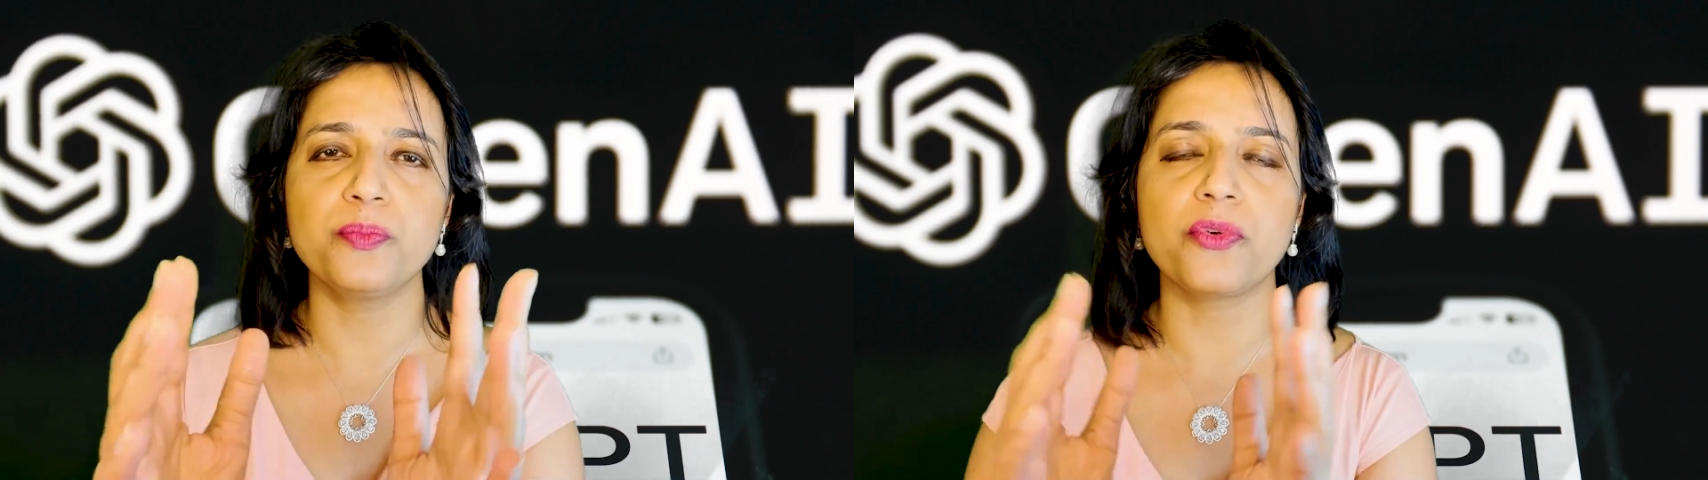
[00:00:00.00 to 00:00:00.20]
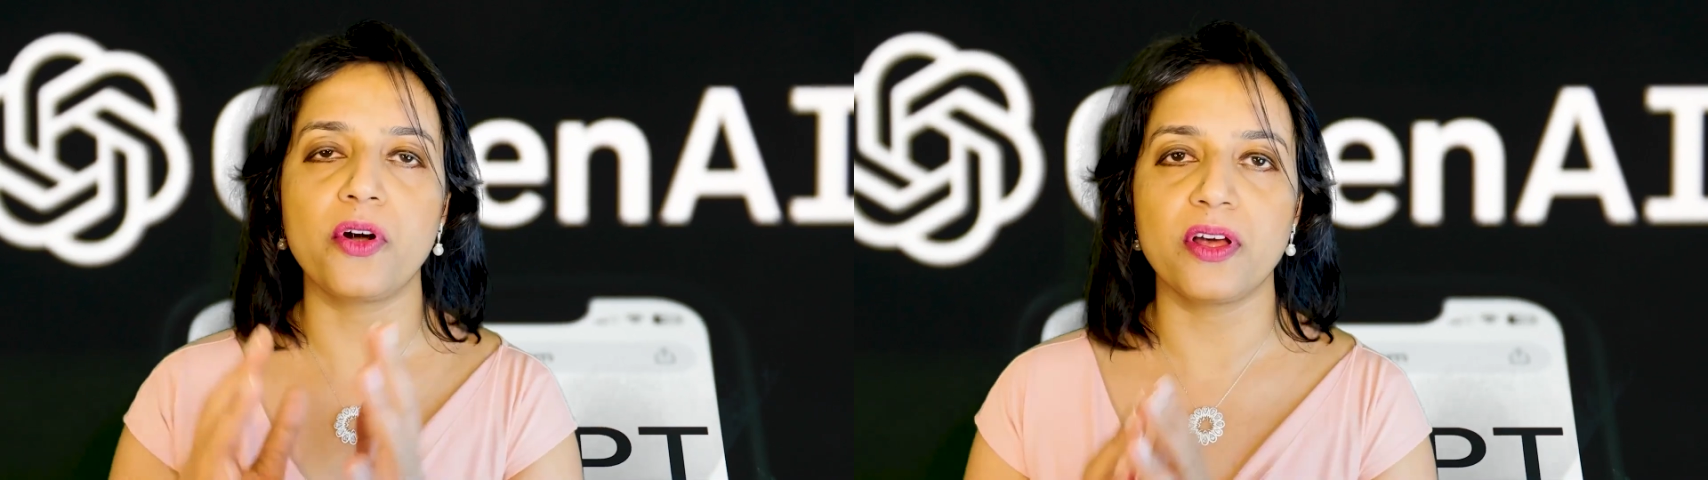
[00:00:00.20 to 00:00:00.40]

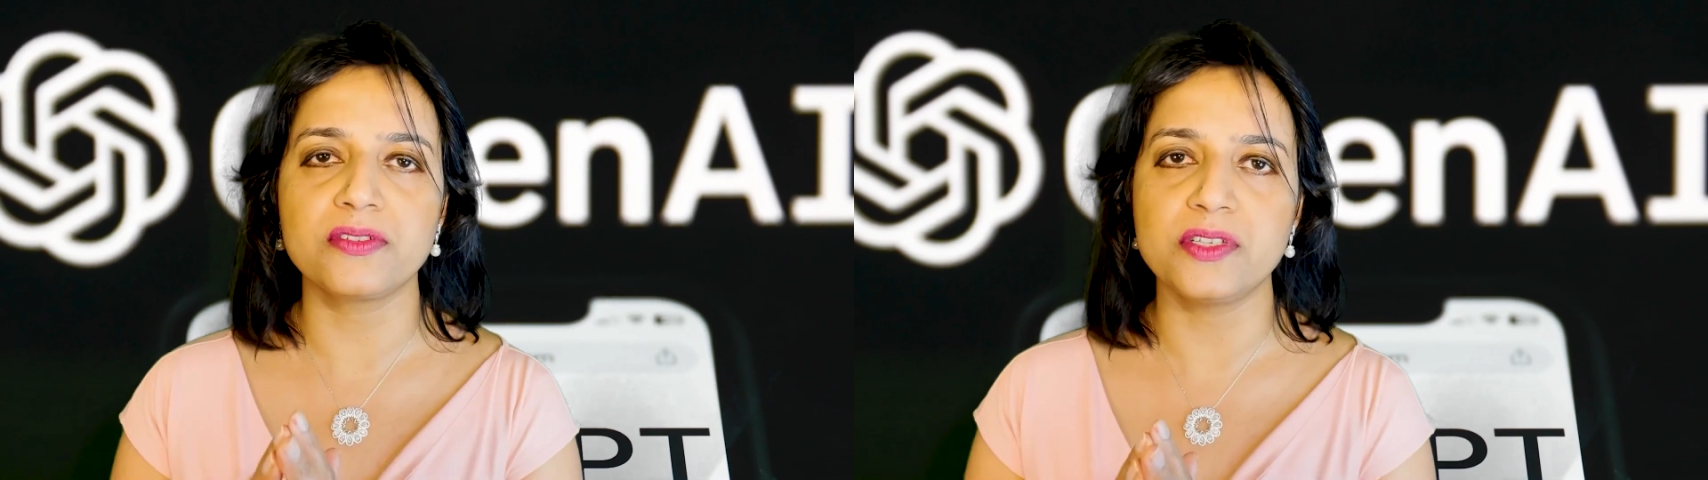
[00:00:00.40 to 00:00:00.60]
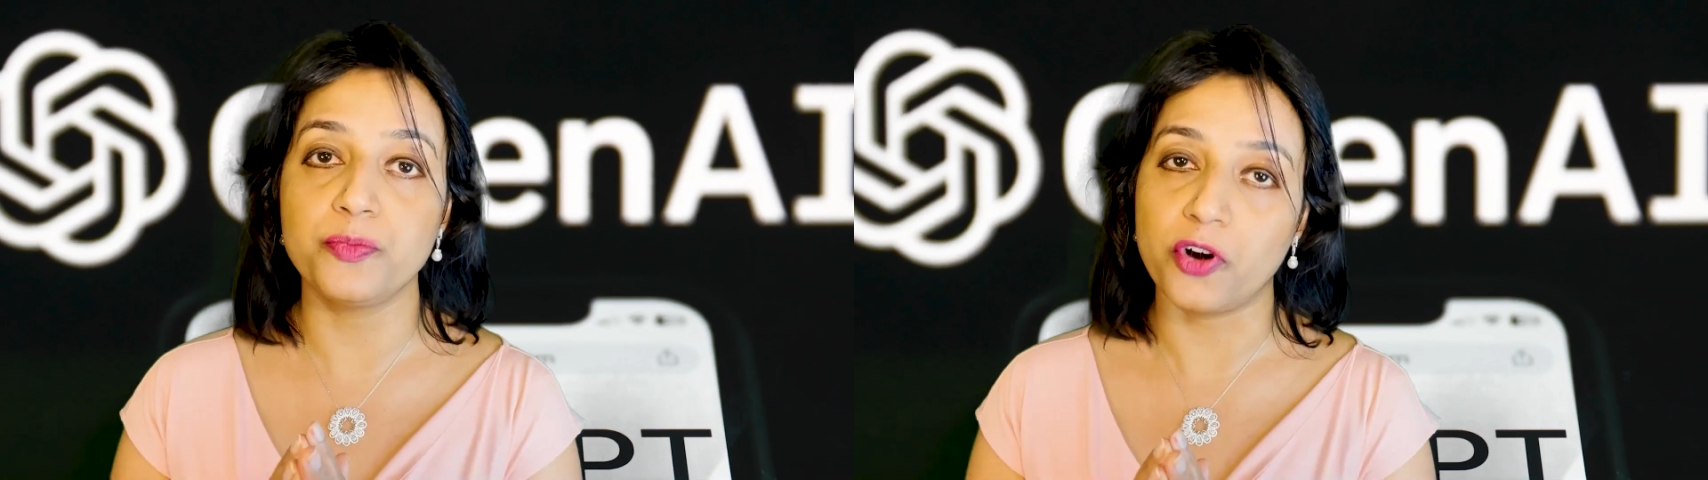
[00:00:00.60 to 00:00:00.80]

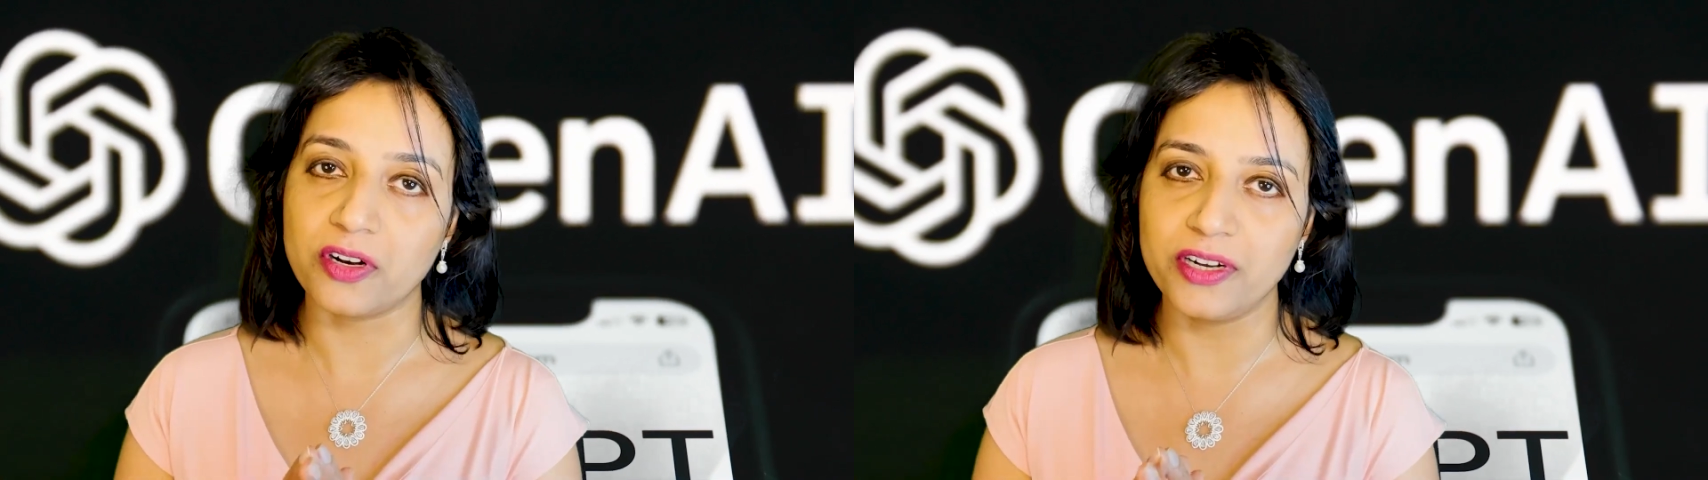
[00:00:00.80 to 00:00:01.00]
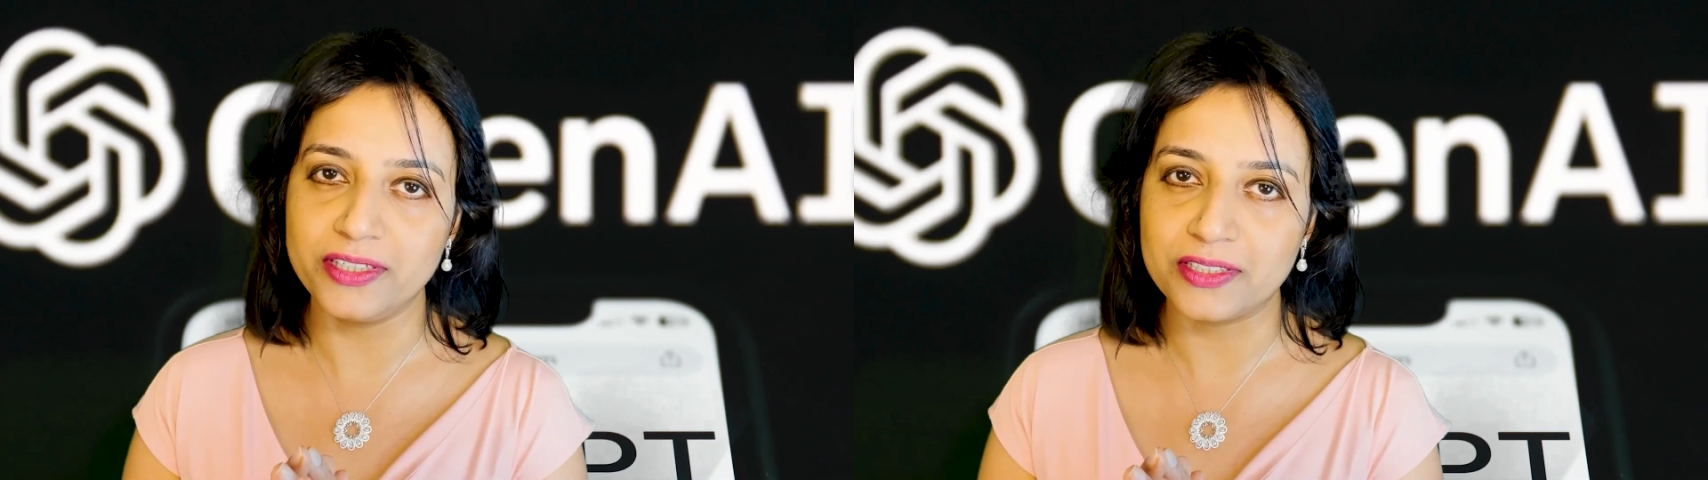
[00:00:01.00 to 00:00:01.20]
products and
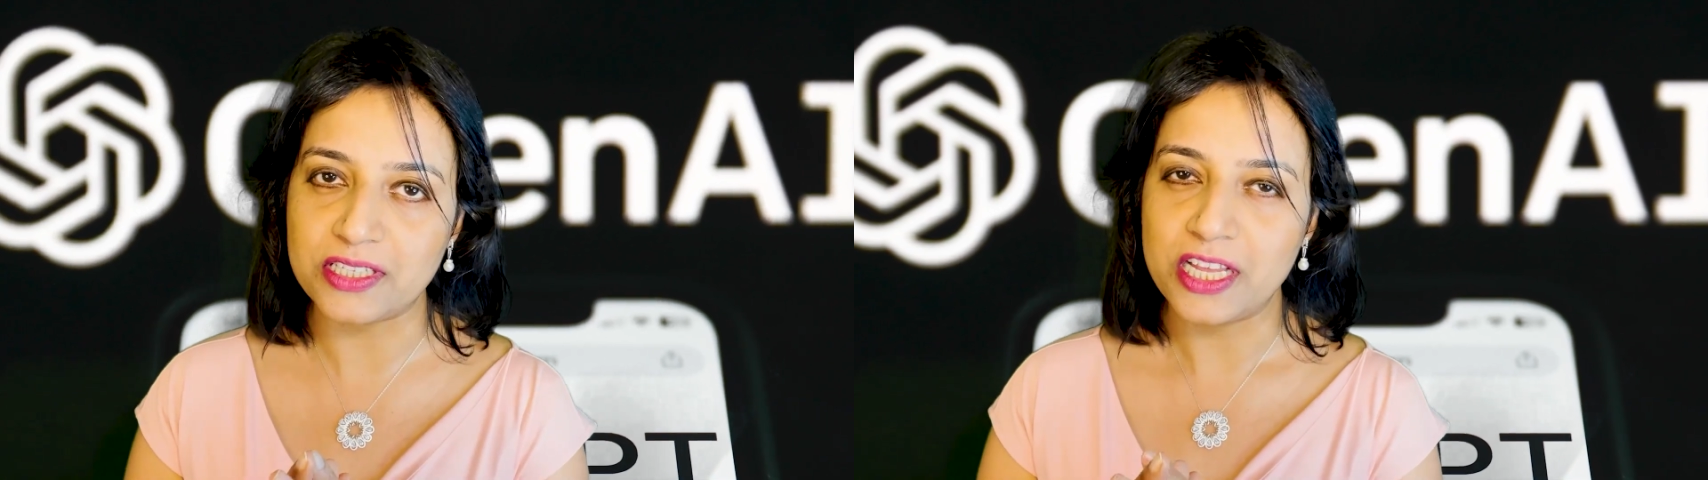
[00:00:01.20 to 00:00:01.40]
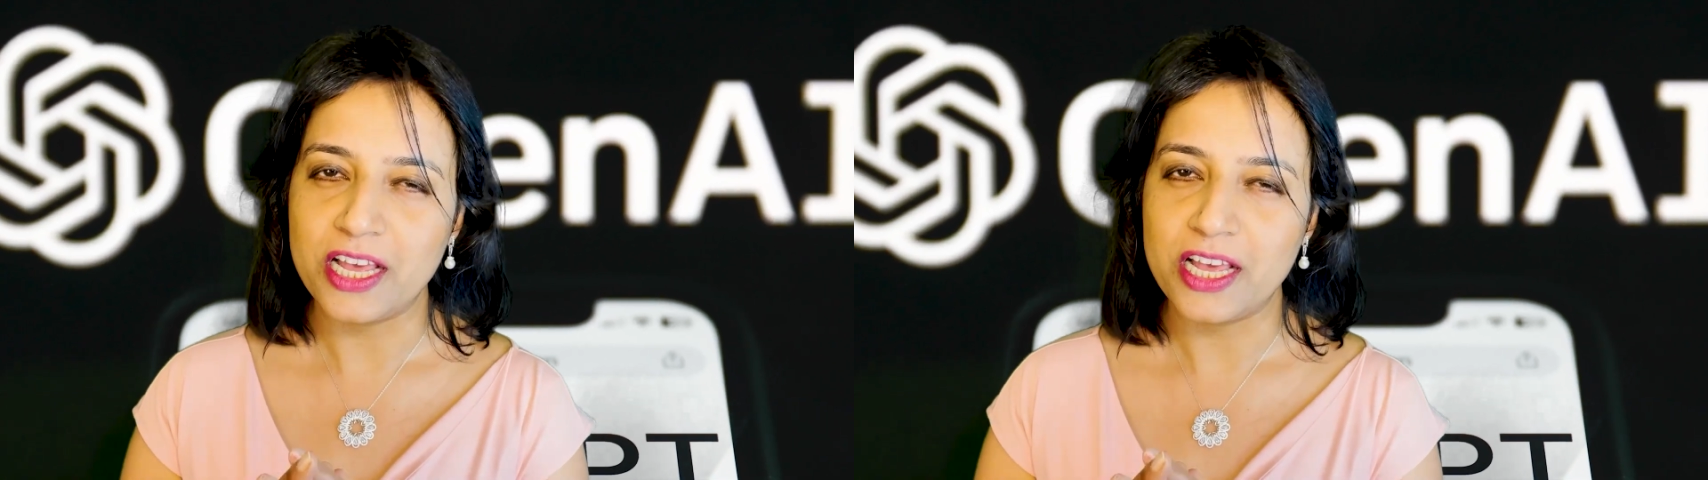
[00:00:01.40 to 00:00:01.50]
product lines.